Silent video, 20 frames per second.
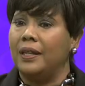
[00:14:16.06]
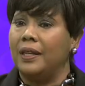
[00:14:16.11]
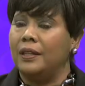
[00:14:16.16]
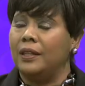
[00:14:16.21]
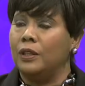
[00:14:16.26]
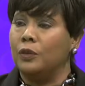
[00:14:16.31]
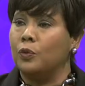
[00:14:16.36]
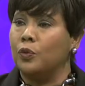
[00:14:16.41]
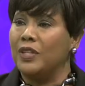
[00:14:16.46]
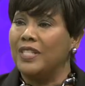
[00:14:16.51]
that
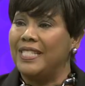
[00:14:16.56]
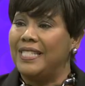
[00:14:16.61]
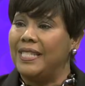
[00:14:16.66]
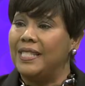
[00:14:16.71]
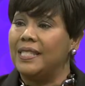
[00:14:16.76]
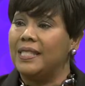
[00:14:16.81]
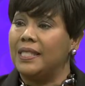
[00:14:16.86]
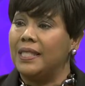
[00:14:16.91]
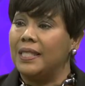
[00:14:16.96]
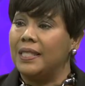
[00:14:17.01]
the
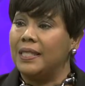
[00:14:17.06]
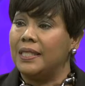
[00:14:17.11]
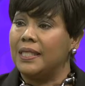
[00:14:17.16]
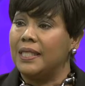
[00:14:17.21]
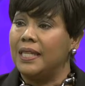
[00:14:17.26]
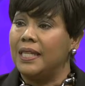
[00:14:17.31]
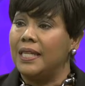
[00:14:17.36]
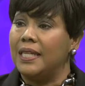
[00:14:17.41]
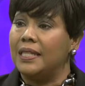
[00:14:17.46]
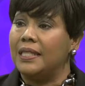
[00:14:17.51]
resistance
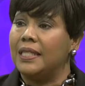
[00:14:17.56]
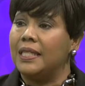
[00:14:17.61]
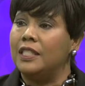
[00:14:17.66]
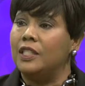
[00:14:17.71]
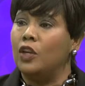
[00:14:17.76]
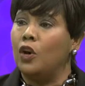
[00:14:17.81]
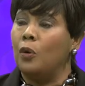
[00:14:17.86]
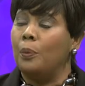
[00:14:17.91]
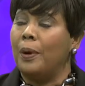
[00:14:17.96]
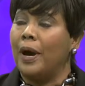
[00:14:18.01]
is that
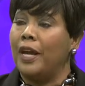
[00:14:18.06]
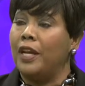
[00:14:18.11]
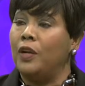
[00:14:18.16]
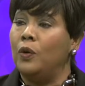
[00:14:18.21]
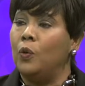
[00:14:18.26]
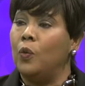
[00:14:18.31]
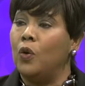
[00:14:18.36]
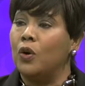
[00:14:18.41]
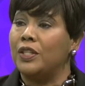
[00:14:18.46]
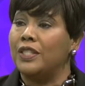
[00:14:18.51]
nobody
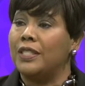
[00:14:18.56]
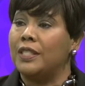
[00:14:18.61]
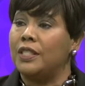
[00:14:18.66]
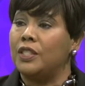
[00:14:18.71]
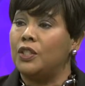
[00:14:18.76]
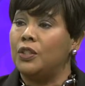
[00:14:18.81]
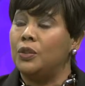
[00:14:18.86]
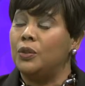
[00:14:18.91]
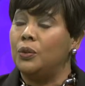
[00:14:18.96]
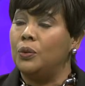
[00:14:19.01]

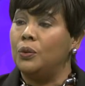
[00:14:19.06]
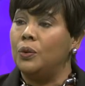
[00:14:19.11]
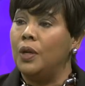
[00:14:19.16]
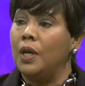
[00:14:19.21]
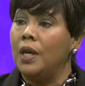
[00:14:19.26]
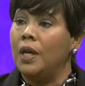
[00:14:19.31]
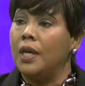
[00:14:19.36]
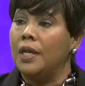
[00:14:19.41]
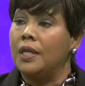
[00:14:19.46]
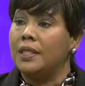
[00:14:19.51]
wants to
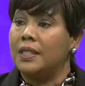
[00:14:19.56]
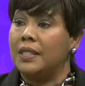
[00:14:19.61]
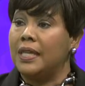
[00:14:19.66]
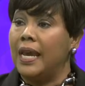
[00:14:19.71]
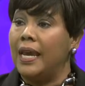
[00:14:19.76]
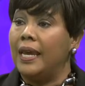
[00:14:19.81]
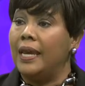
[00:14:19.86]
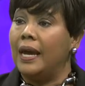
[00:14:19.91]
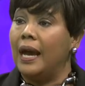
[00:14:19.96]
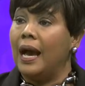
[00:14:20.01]

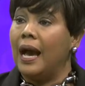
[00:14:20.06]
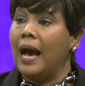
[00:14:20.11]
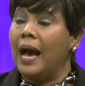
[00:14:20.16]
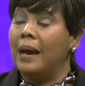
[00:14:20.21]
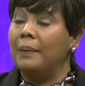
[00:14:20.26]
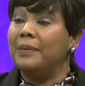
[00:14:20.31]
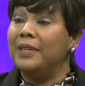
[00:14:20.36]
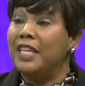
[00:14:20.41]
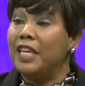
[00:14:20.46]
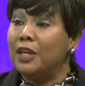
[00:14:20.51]
say,
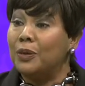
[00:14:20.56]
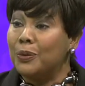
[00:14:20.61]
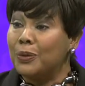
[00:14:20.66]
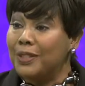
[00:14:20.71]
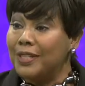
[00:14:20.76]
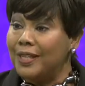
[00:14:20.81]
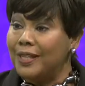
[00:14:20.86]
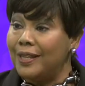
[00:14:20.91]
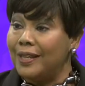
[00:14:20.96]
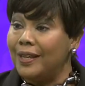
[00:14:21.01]
I'm
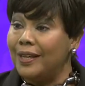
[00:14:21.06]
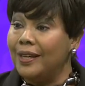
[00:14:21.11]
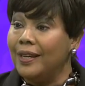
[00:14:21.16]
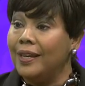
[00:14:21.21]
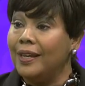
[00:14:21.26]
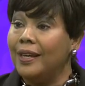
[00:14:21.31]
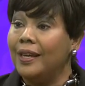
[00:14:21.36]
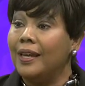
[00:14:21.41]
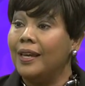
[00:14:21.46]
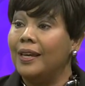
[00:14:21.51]
guilty.
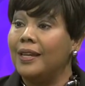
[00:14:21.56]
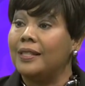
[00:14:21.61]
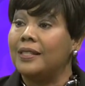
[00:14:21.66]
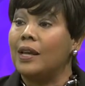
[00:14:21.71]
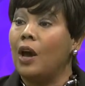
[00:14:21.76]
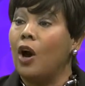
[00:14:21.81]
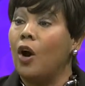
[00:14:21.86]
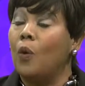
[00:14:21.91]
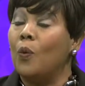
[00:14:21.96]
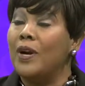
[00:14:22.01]
It's
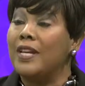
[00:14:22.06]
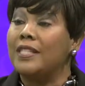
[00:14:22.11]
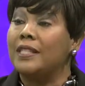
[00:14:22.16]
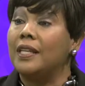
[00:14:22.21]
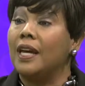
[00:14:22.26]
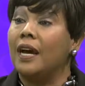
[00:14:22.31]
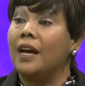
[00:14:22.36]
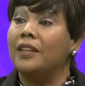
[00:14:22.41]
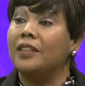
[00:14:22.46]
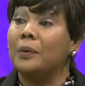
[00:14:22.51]
always
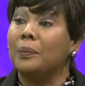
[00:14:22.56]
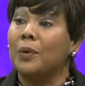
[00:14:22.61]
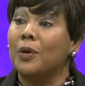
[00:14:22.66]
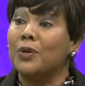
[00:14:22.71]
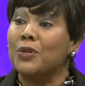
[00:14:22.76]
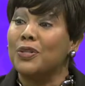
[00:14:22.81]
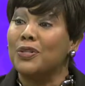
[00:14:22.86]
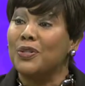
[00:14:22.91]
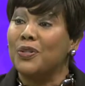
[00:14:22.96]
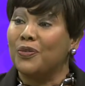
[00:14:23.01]
the other
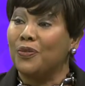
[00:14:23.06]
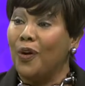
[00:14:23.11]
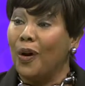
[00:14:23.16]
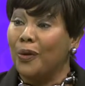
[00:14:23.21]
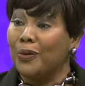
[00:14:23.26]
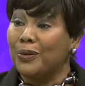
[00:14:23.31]
person's fault.